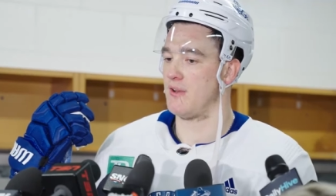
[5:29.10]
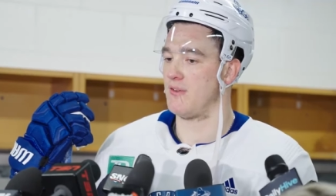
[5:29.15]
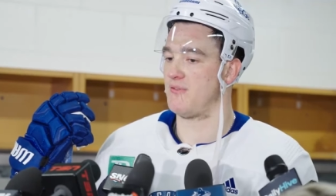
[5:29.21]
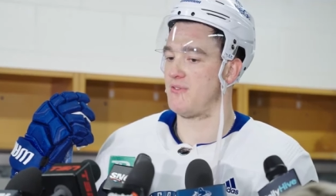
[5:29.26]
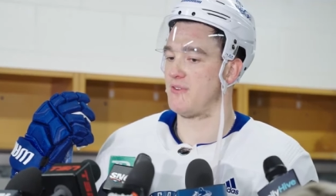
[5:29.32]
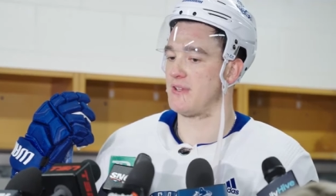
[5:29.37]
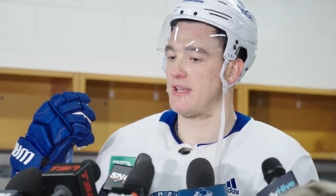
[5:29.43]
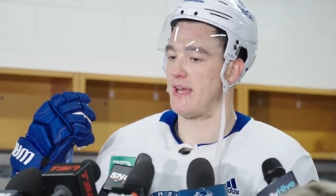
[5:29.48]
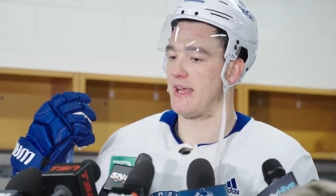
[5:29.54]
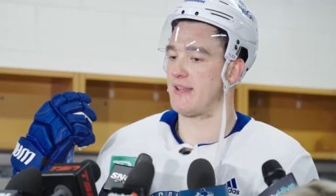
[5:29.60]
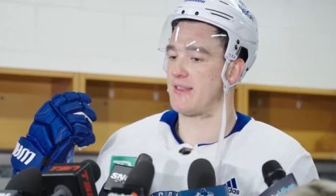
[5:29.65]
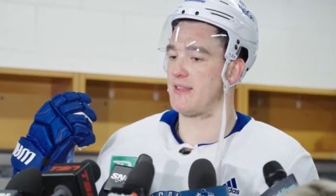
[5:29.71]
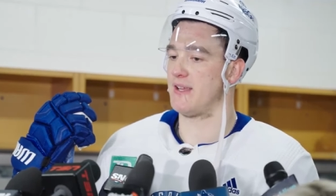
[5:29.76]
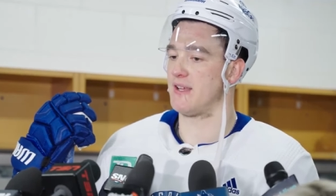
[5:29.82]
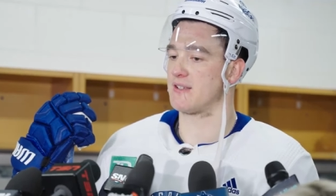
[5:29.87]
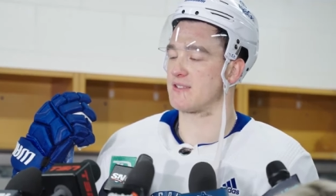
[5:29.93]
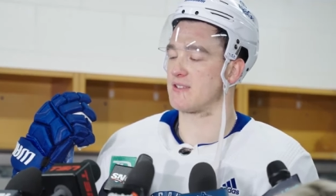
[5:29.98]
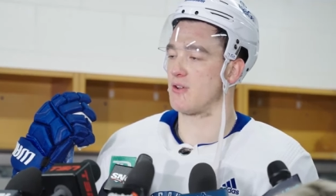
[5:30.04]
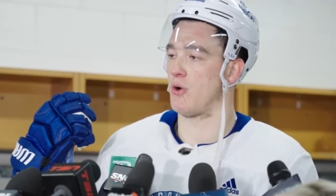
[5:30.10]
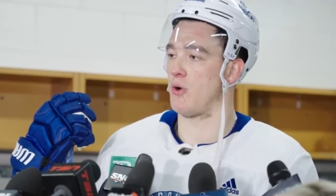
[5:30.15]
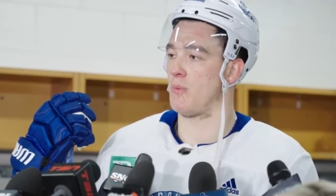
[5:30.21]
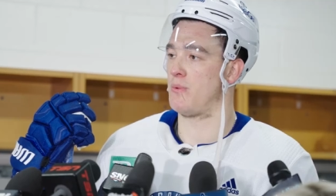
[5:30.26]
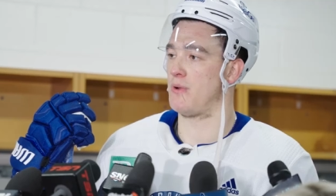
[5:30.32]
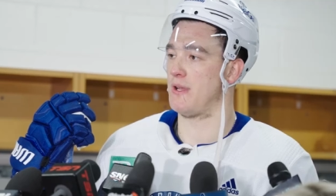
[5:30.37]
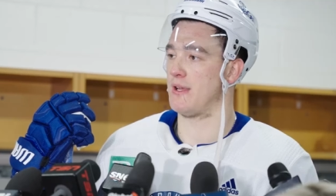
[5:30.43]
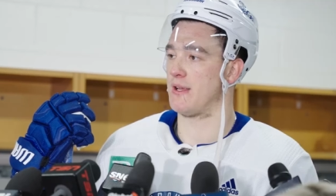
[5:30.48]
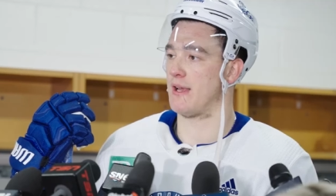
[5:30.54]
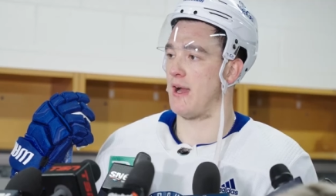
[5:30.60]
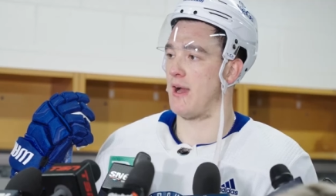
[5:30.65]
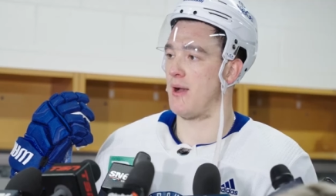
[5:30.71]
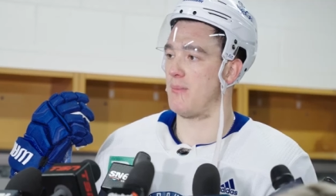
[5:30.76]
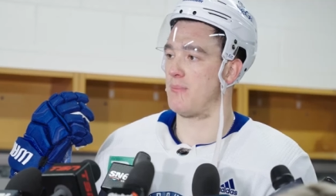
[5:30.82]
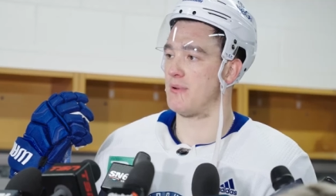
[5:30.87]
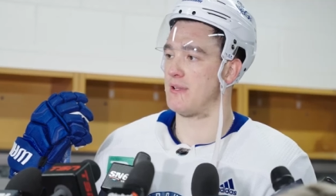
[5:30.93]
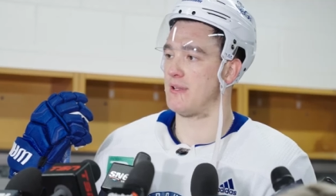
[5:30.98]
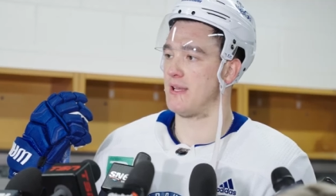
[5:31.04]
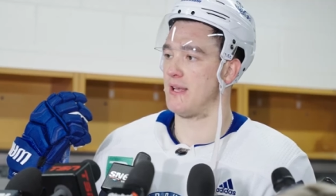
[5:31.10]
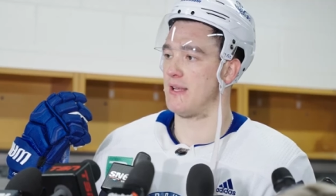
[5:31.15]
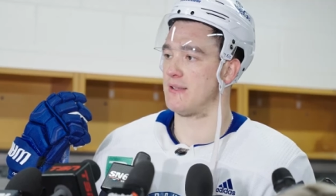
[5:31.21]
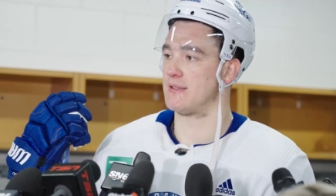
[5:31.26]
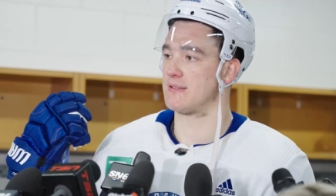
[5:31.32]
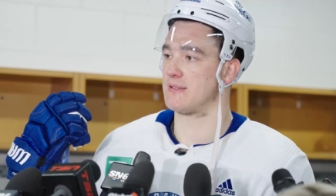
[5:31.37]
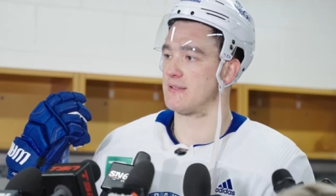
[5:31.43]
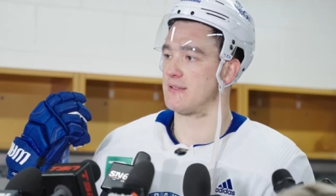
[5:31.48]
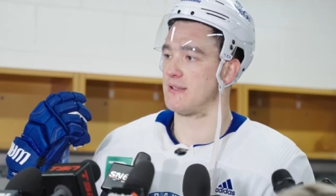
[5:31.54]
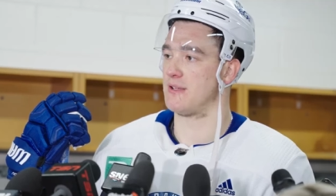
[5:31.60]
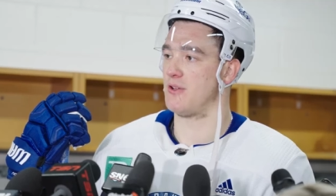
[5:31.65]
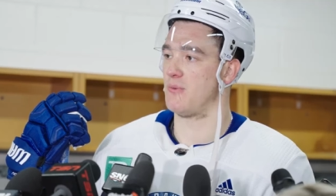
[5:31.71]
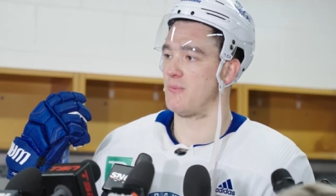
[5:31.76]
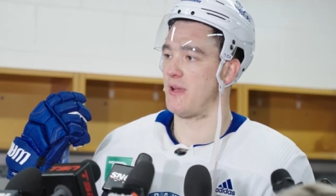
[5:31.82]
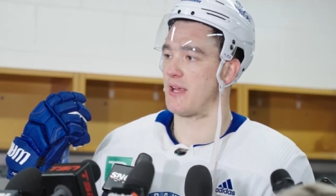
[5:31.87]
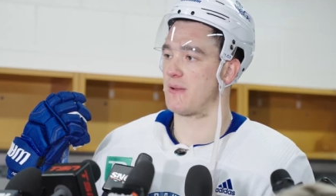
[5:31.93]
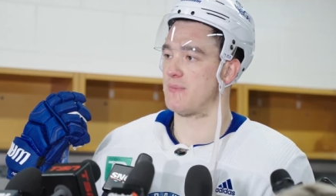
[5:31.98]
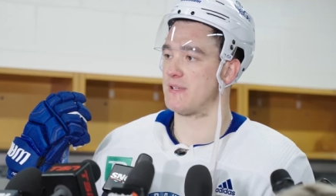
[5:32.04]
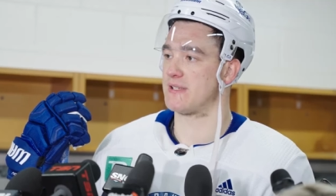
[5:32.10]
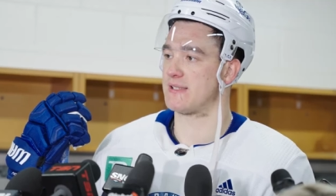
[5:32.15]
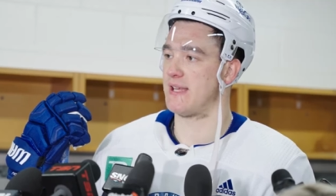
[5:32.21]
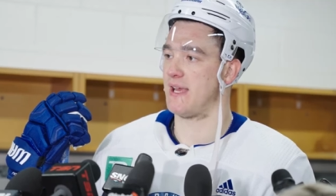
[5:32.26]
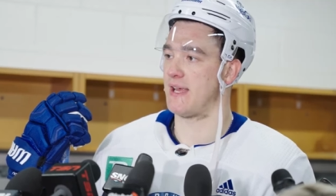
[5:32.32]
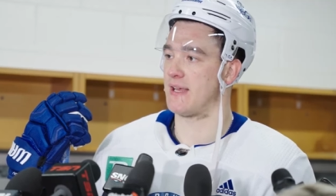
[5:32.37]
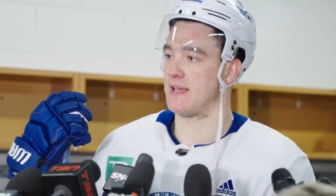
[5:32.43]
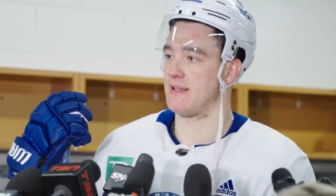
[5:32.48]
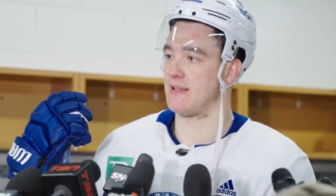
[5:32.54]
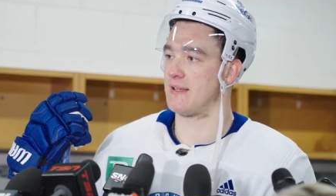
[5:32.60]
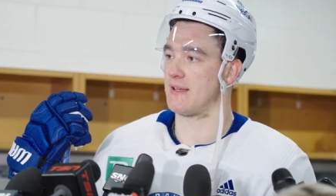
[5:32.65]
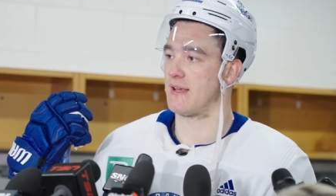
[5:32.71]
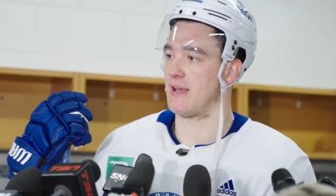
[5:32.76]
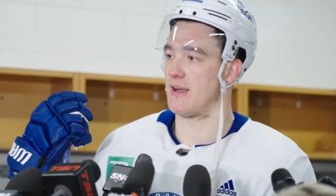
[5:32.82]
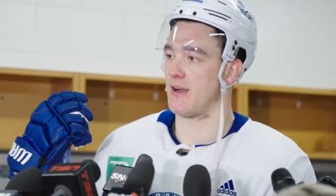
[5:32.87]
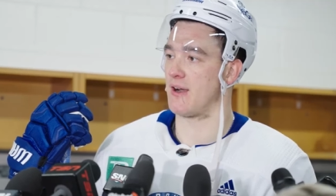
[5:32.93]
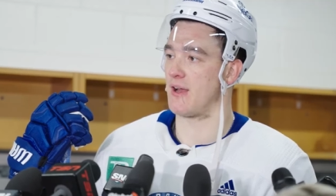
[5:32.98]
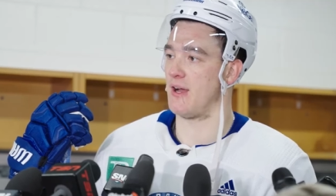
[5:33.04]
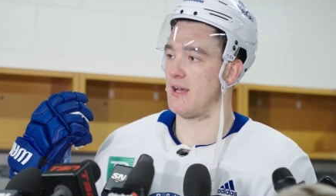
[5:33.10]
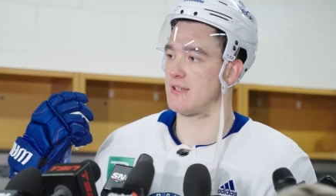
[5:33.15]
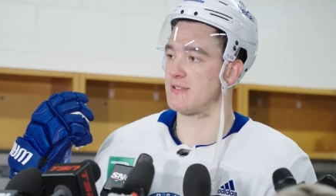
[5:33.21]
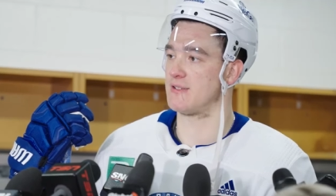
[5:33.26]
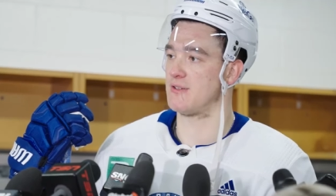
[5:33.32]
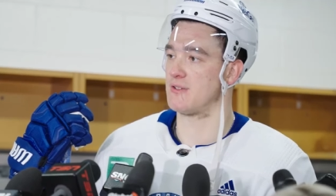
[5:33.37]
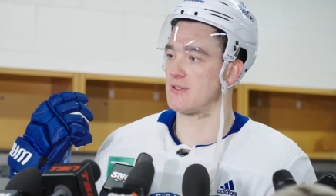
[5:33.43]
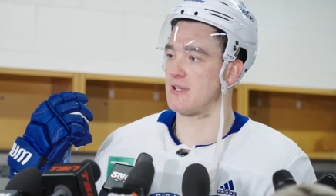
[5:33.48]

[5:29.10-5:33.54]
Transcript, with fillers: feel like things opening up and then you make mistake and it gotta cost you.